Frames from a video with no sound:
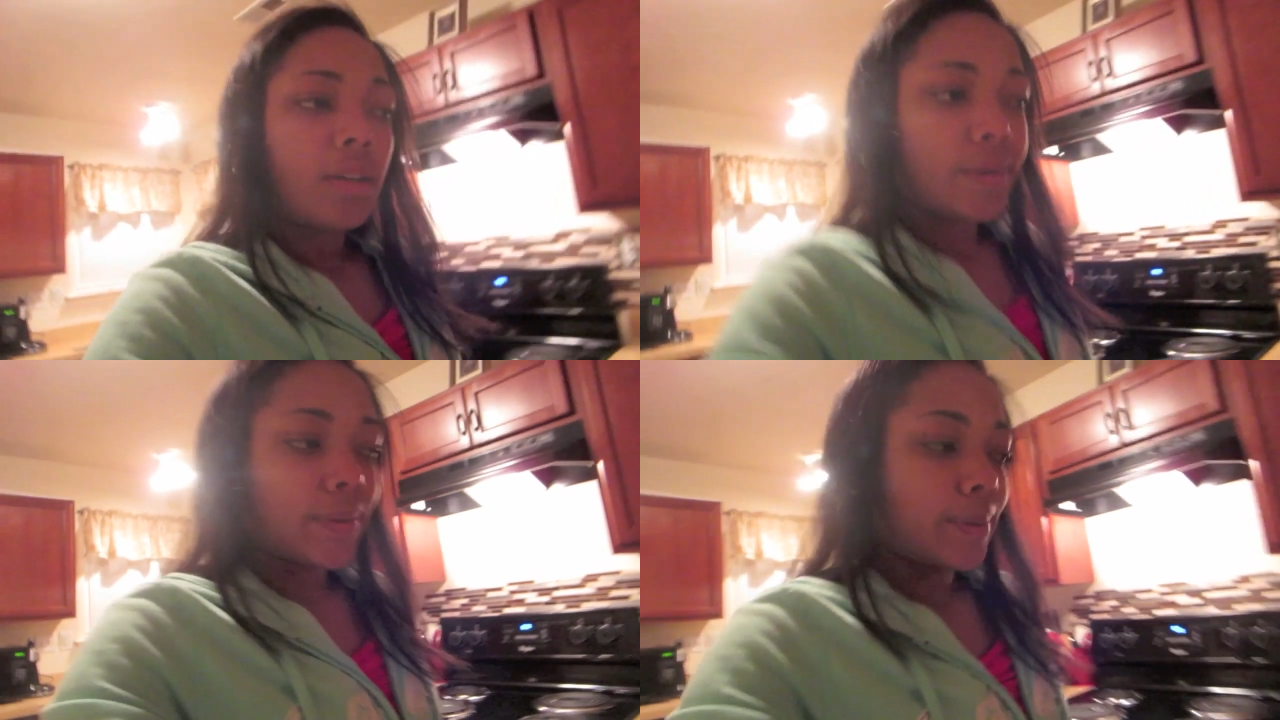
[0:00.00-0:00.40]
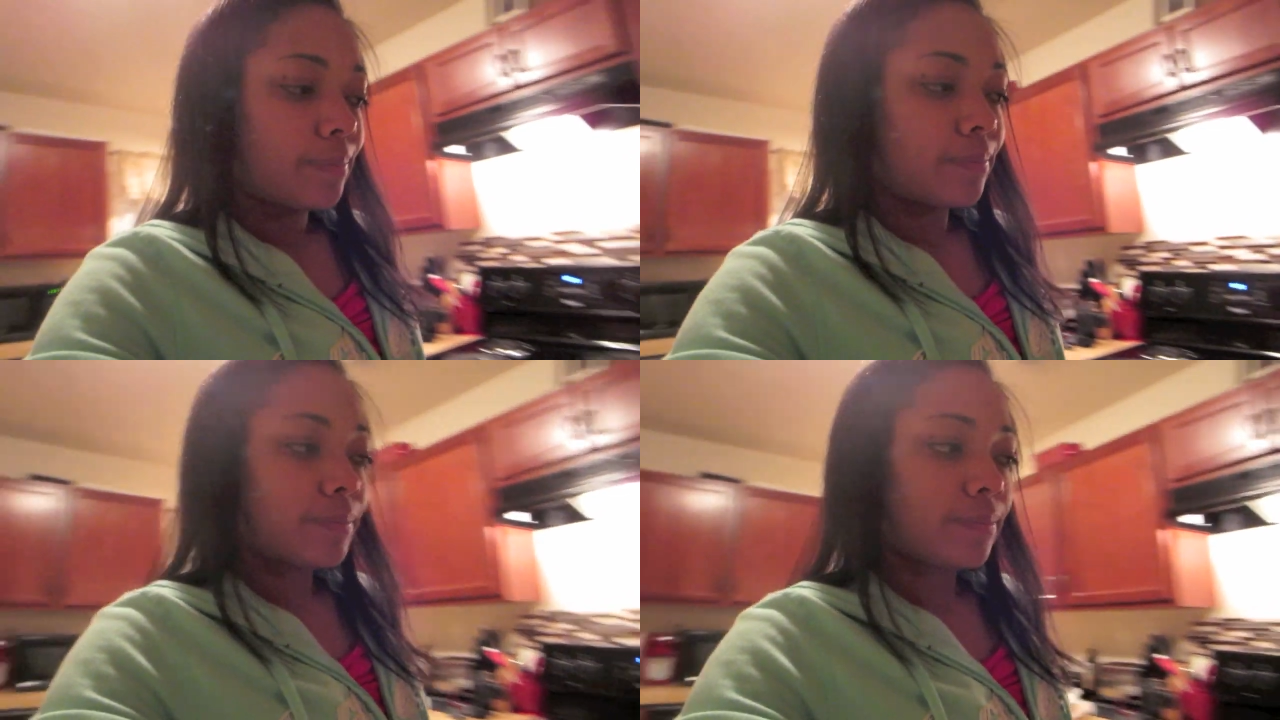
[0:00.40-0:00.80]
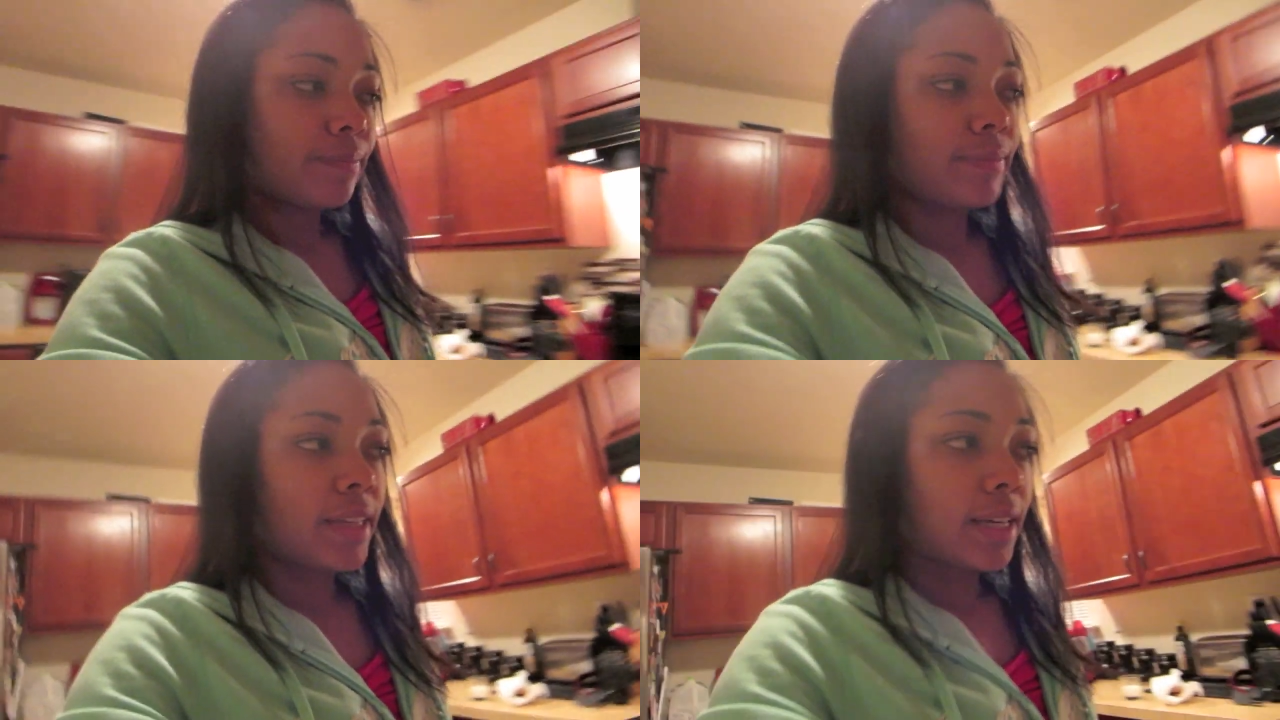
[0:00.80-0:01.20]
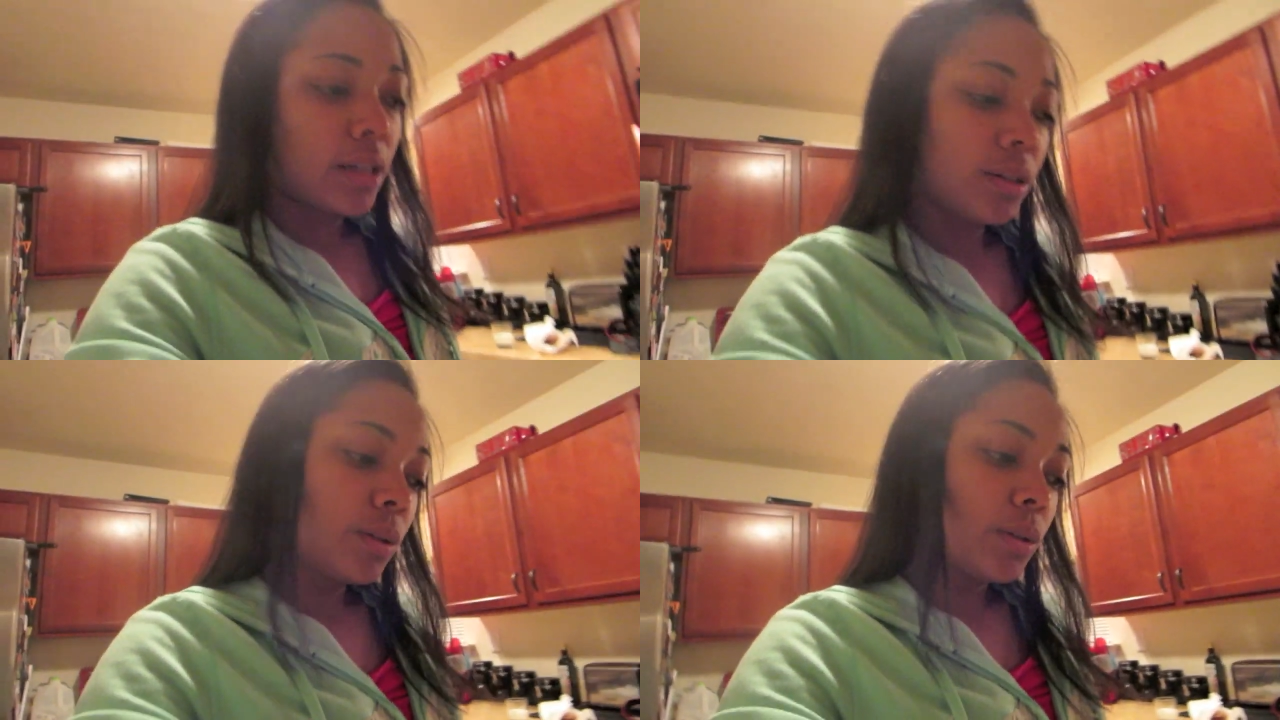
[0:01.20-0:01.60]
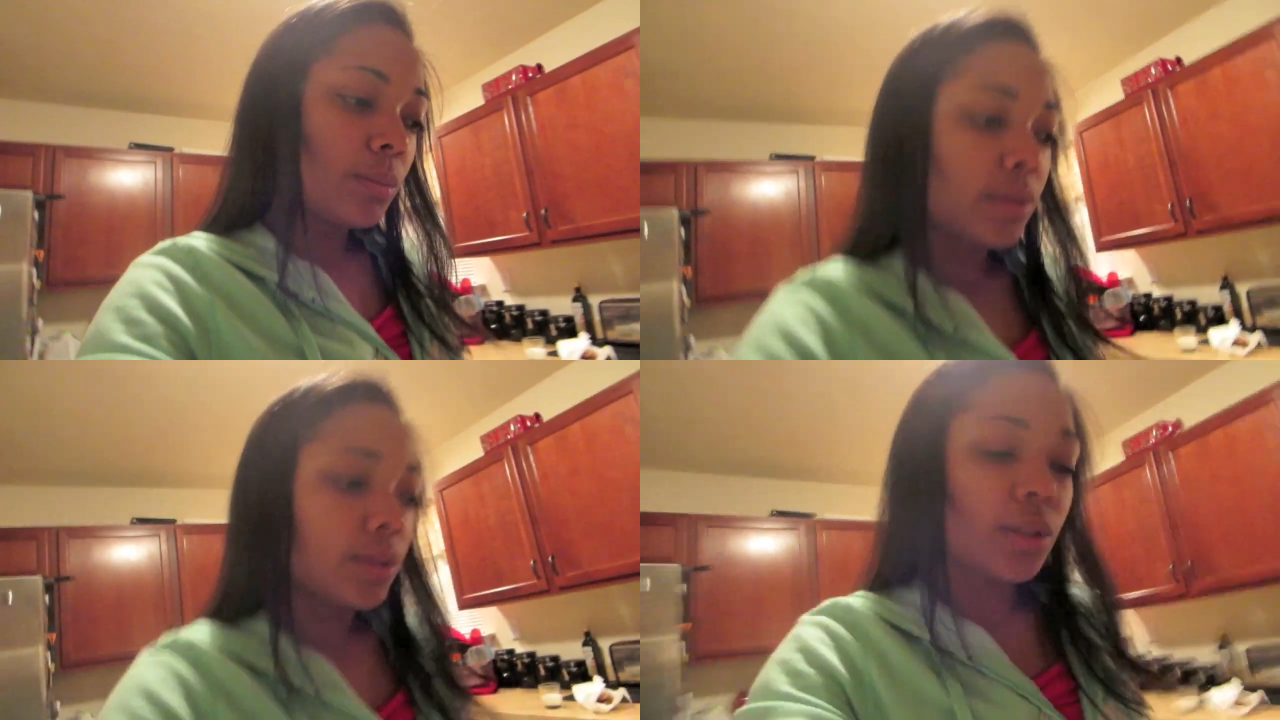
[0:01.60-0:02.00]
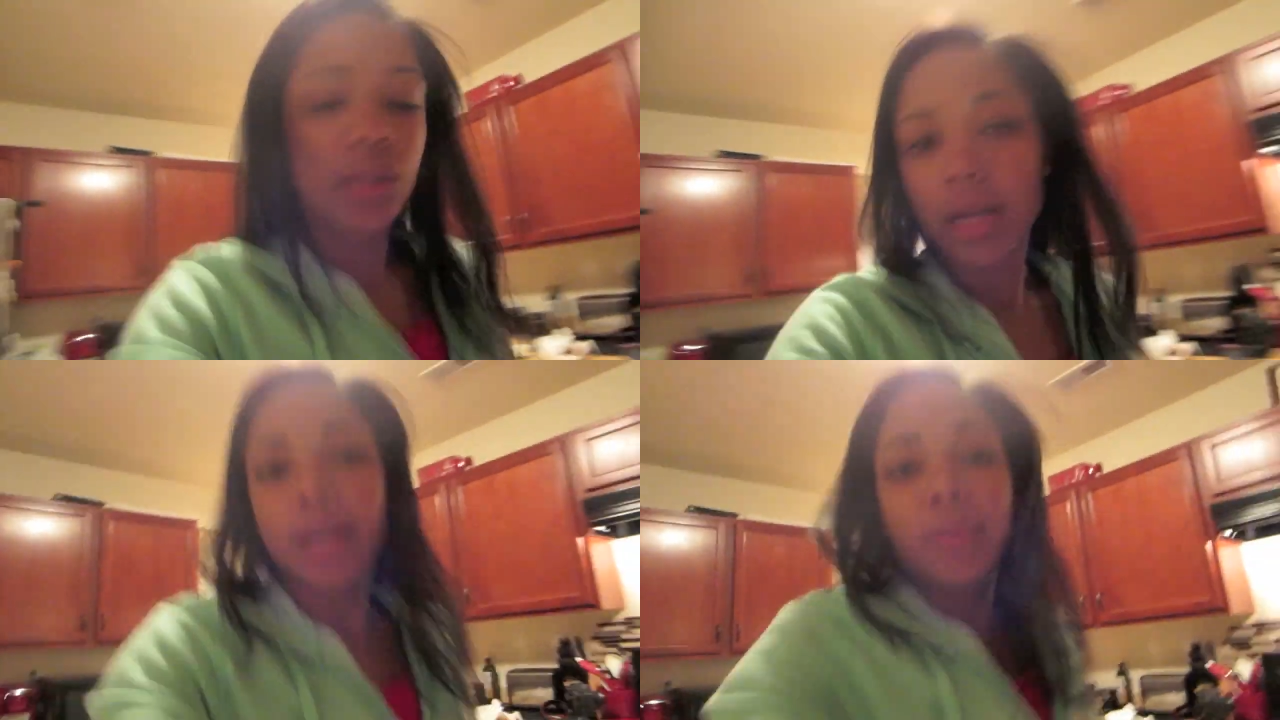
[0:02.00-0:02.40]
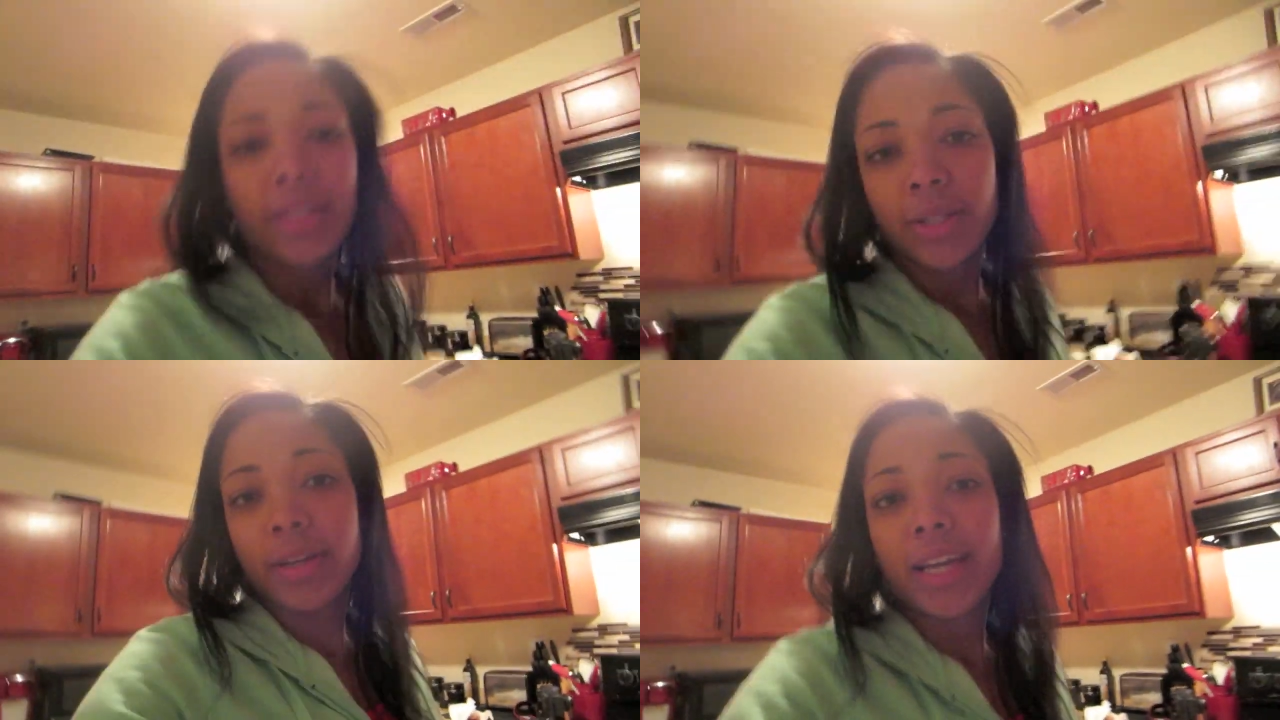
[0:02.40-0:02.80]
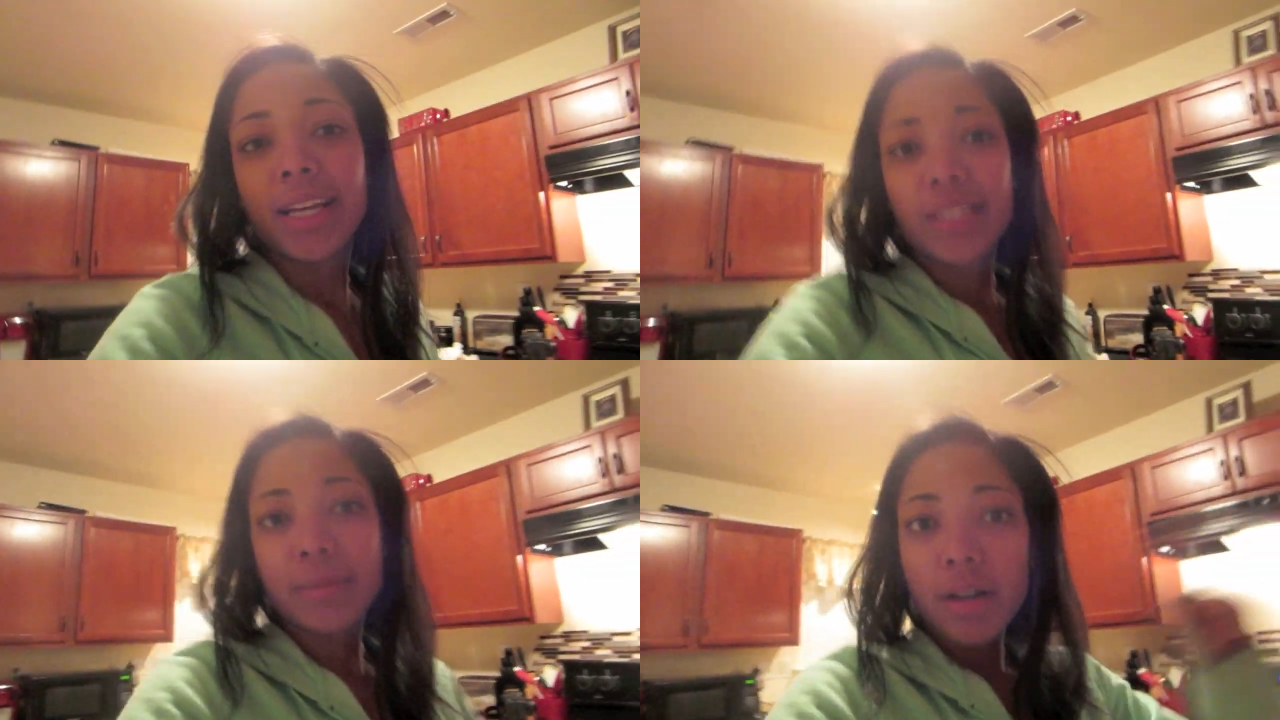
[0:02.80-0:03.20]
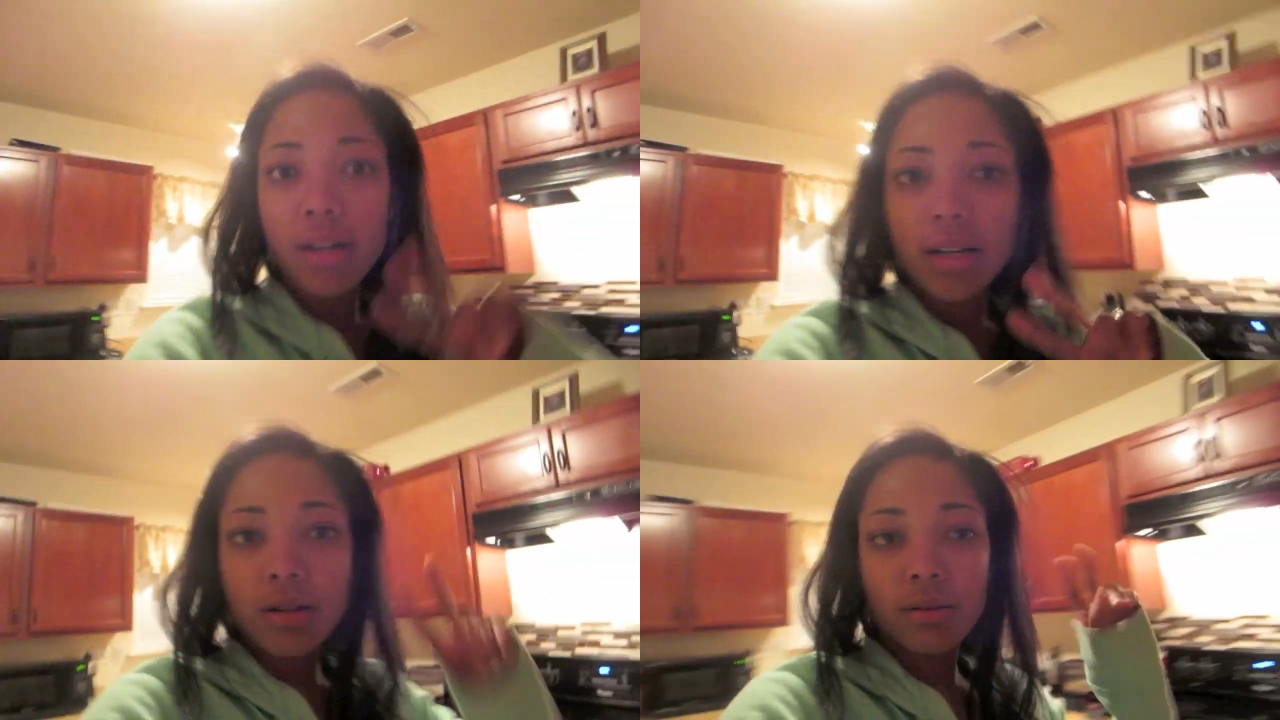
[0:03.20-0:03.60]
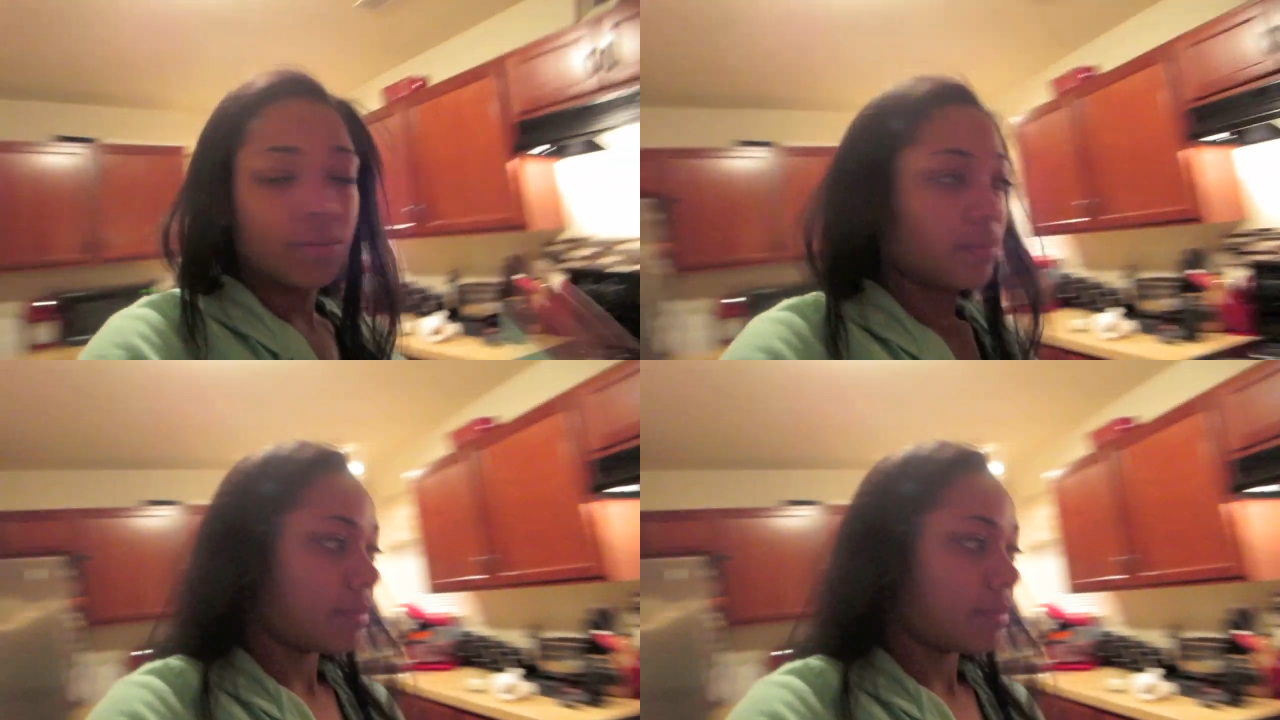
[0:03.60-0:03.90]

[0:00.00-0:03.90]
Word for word: um, he got home. So I will see you guys tomorrow.